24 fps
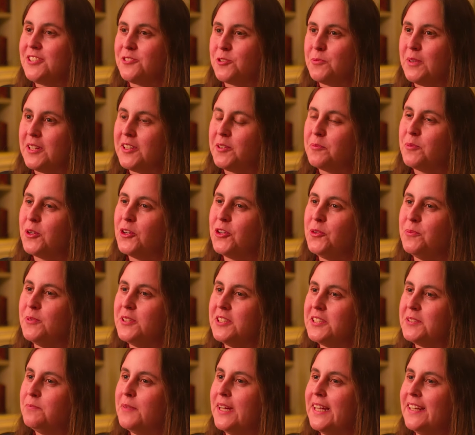talk about the
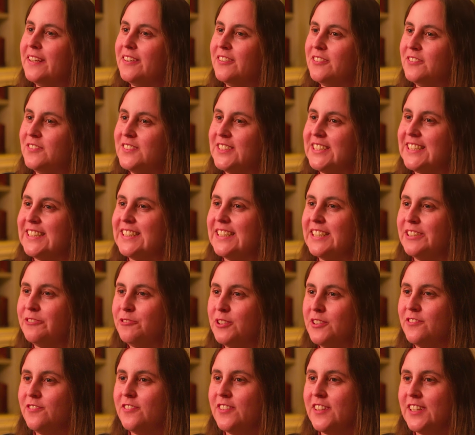Monuments Men, obviously,
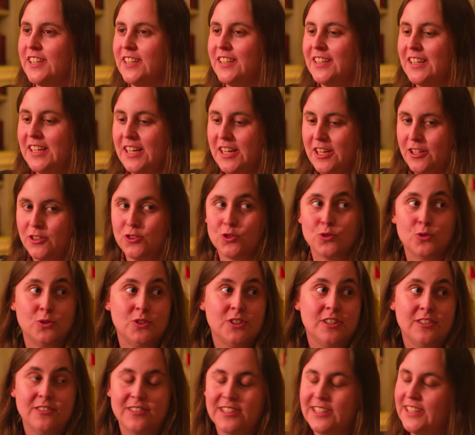with uh, George
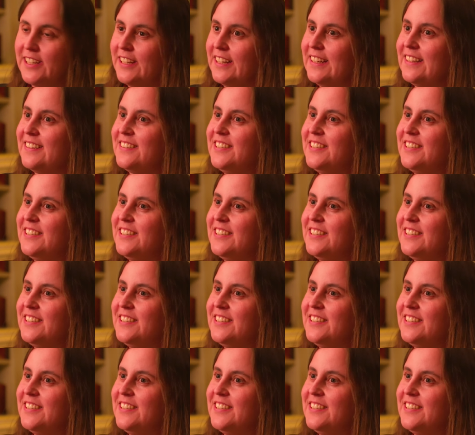Clooney there